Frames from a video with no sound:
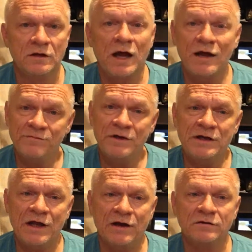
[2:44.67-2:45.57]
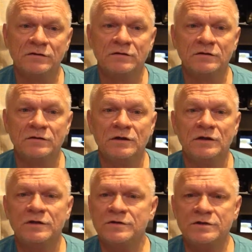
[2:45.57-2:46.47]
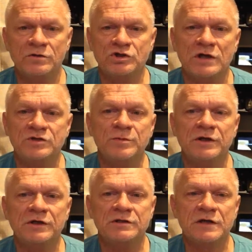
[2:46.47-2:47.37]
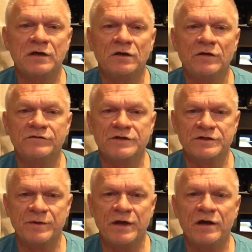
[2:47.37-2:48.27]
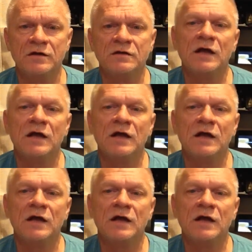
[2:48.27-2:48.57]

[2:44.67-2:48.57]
I've been there. There is no judgment in the tunnel of despair.